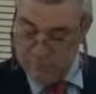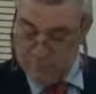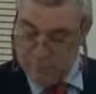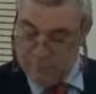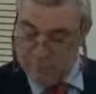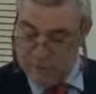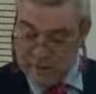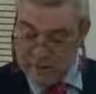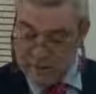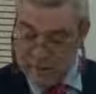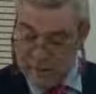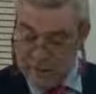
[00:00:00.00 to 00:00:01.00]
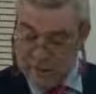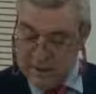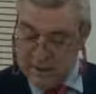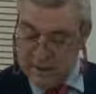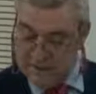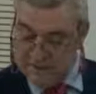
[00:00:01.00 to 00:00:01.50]
Mr. Speaker,
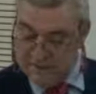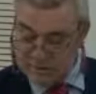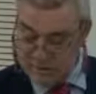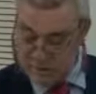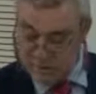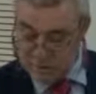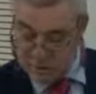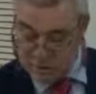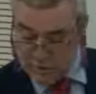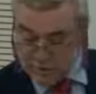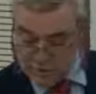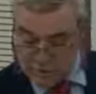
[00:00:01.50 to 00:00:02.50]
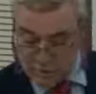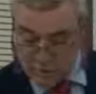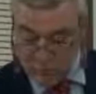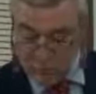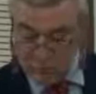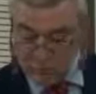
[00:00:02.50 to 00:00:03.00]
ever since the Youth Service and the
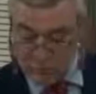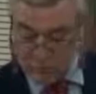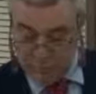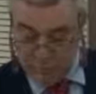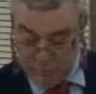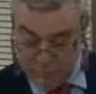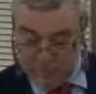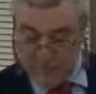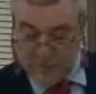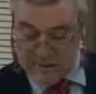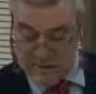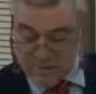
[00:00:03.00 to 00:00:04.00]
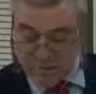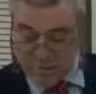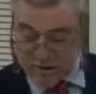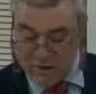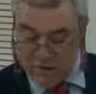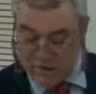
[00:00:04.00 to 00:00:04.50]
Royal Gibraltar Police signed a
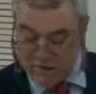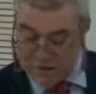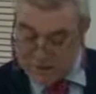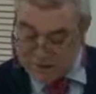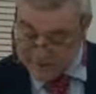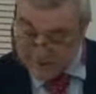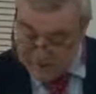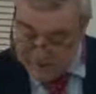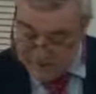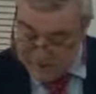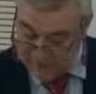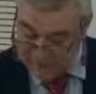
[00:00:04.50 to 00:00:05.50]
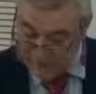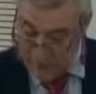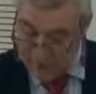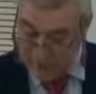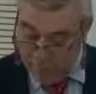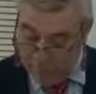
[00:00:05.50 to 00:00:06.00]
Memorandum of Understanding,
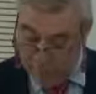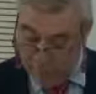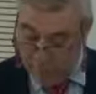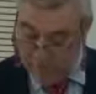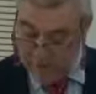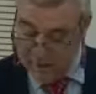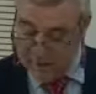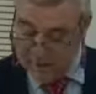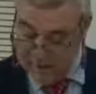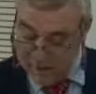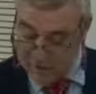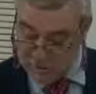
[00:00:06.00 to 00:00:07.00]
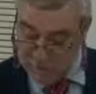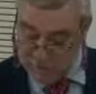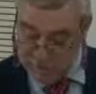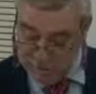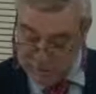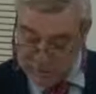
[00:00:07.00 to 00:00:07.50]
both organizations
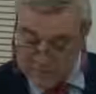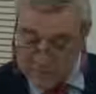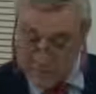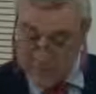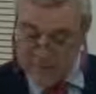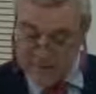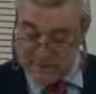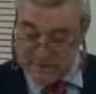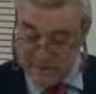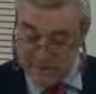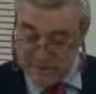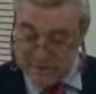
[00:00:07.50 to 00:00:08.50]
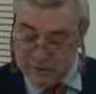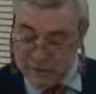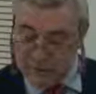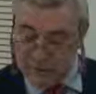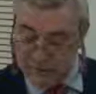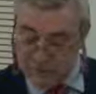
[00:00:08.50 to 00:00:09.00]
have built and established
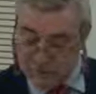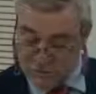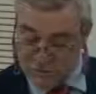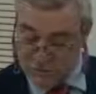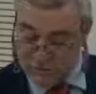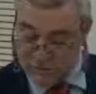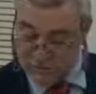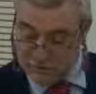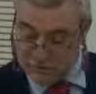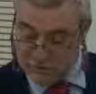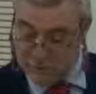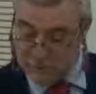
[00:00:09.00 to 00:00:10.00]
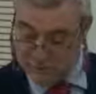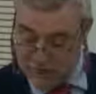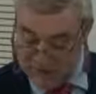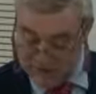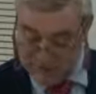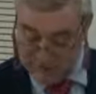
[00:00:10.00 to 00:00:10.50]
a professional relationship of
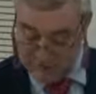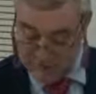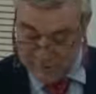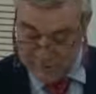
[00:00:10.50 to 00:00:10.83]
trust.